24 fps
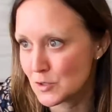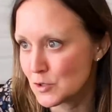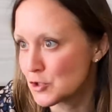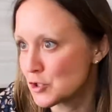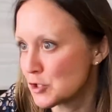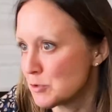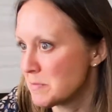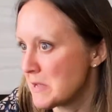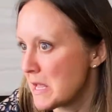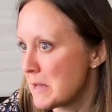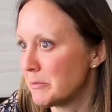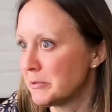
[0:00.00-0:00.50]
you
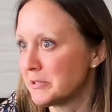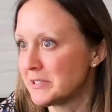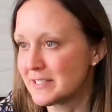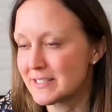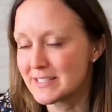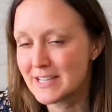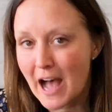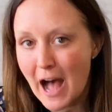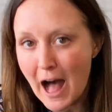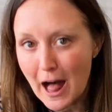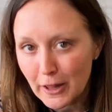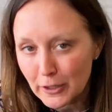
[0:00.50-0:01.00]
should be able to
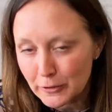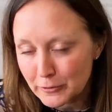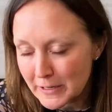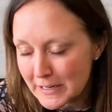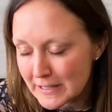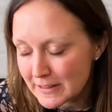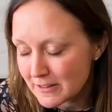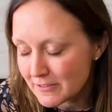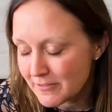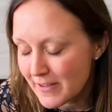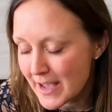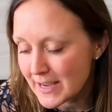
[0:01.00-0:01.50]

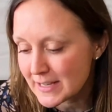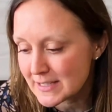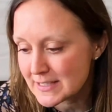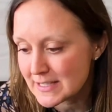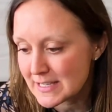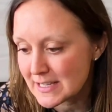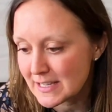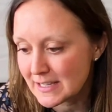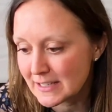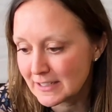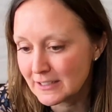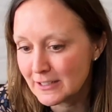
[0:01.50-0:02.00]
tolerate the
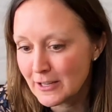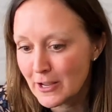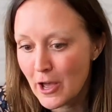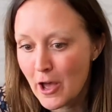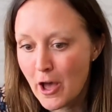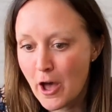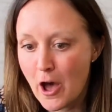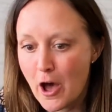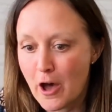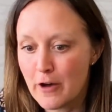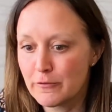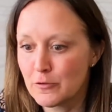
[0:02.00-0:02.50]
vaccine.
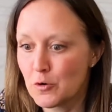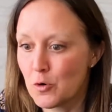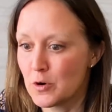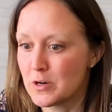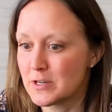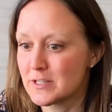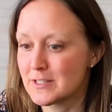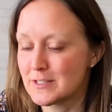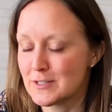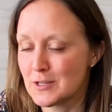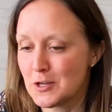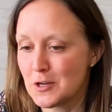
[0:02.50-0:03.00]
Of
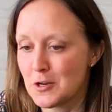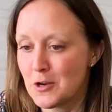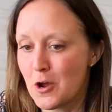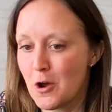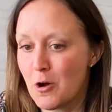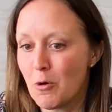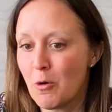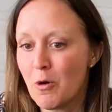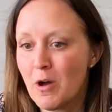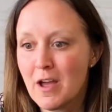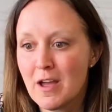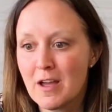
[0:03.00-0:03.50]
course,
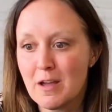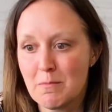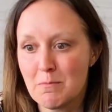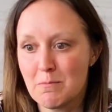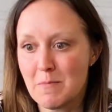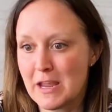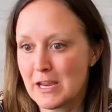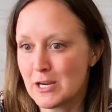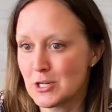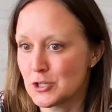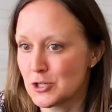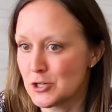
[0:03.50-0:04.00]

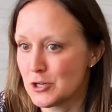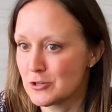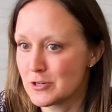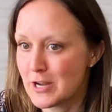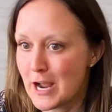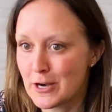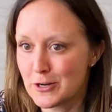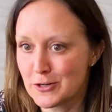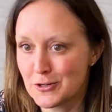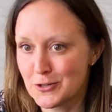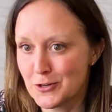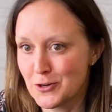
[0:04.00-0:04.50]
making sure your
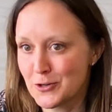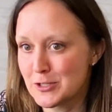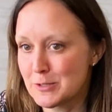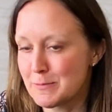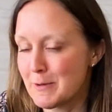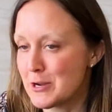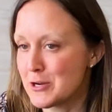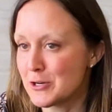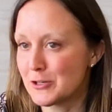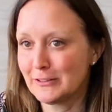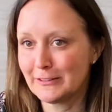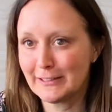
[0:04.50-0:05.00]
doctor knows
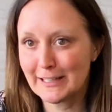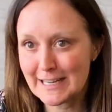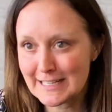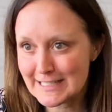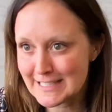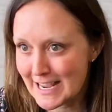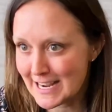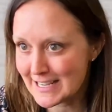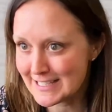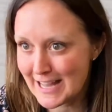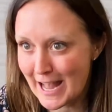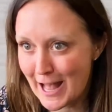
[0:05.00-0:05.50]
about your
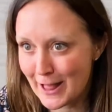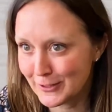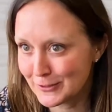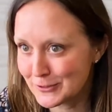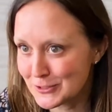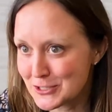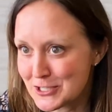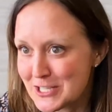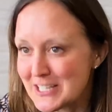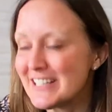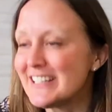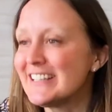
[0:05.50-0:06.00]
latex
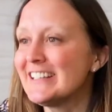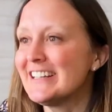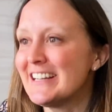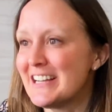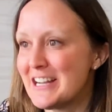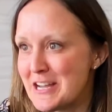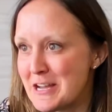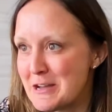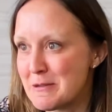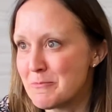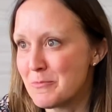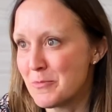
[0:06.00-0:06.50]
allergy.
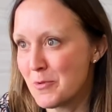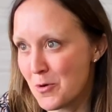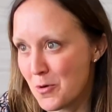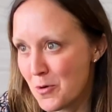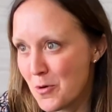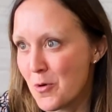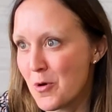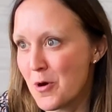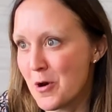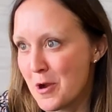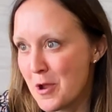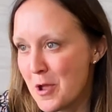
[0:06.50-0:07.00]

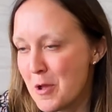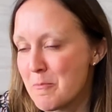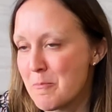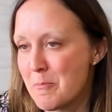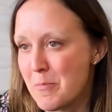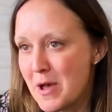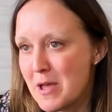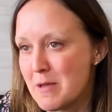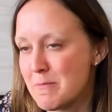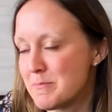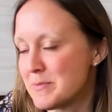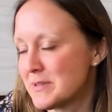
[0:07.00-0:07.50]

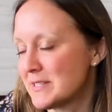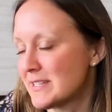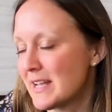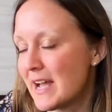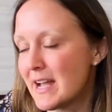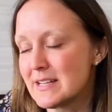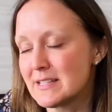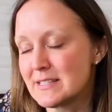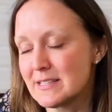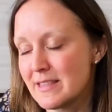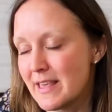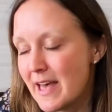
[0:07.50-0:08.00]
But
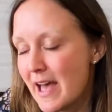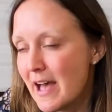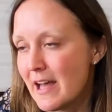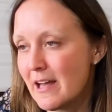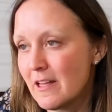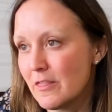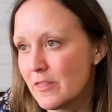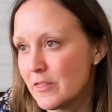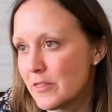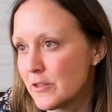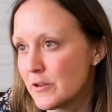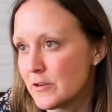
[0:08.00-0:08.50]
besides
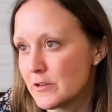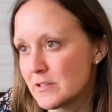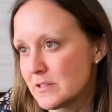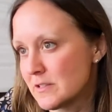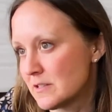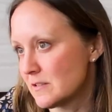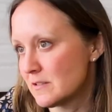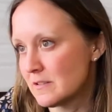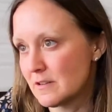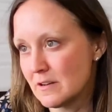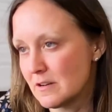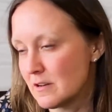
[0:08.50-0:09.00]
that,
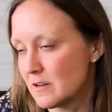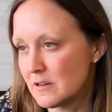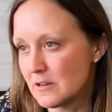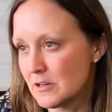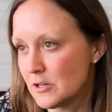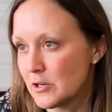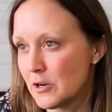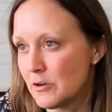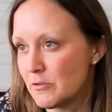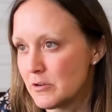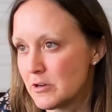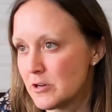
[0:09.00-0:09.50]
there's
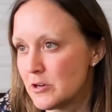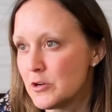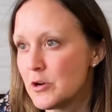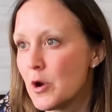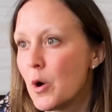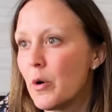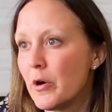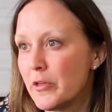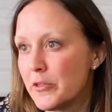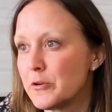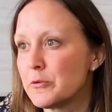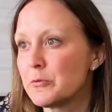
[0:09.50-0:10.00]

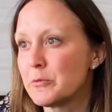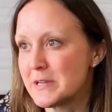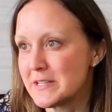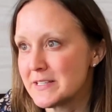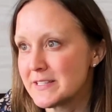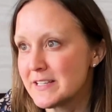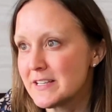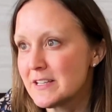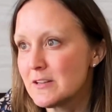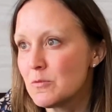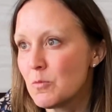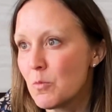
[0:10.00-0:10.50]
no other
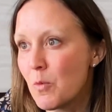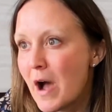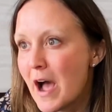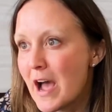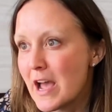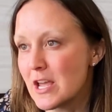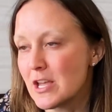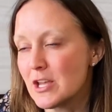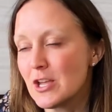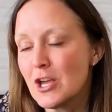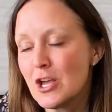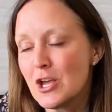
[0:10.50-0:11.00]
reason
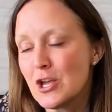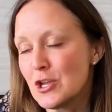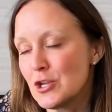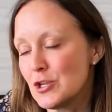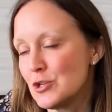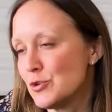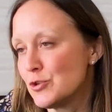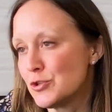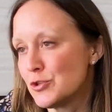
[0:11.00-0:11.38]
why you